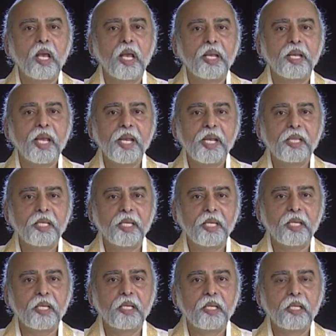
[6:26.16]
And
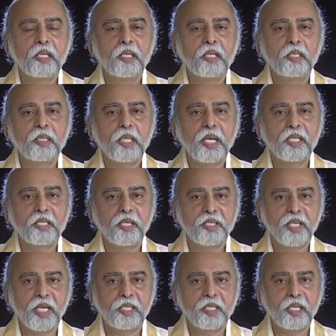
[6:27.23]
anything that is
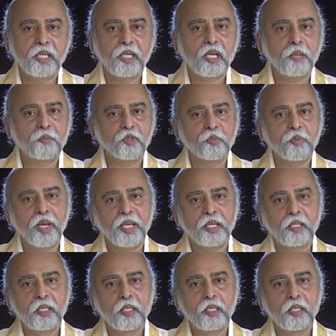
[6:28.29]
rejected comes back